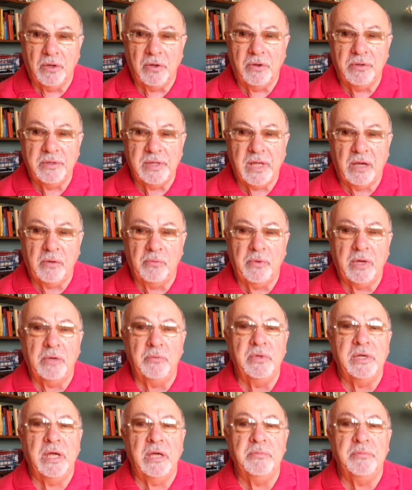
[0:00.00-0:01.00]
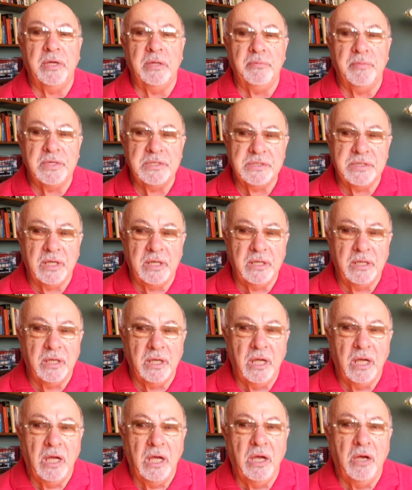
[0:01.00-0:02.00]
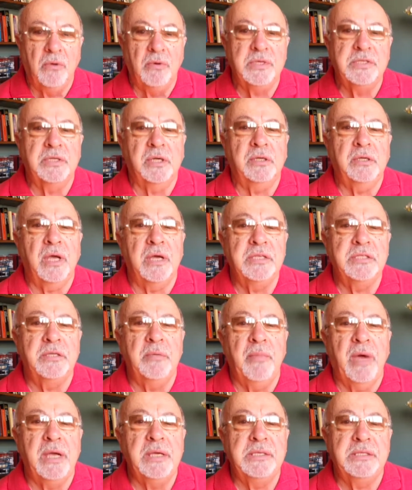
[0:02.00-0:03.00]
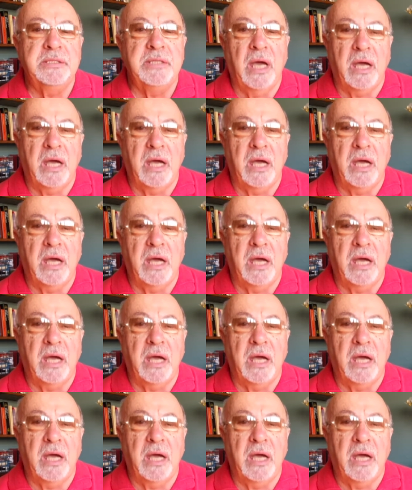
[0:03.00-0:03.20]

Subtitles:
learned that what we had been missing was the customized